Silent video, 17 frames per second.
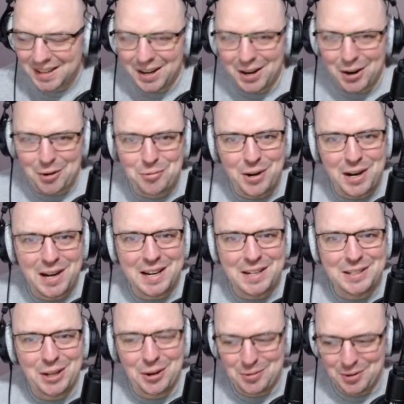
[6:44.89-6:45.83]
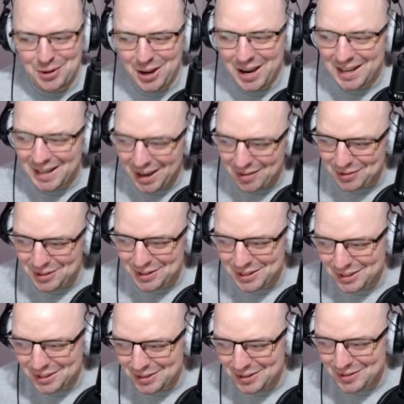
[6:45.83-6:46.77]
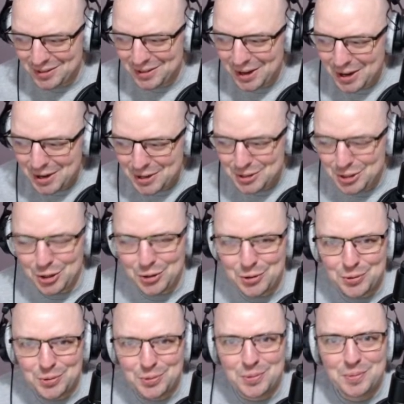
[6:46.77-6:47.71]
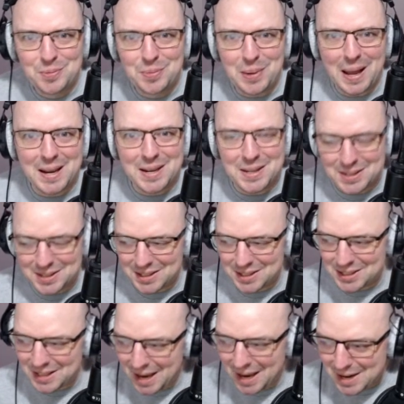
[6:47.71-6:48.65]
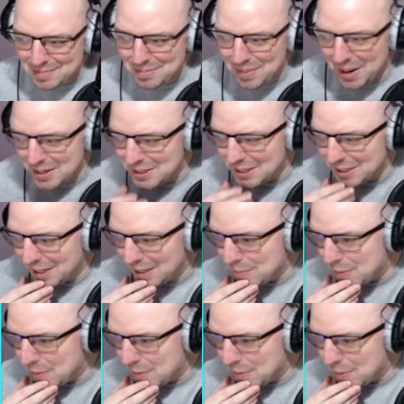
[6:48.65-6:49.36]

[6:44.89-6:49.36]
I really don't like having the two players the same, basically.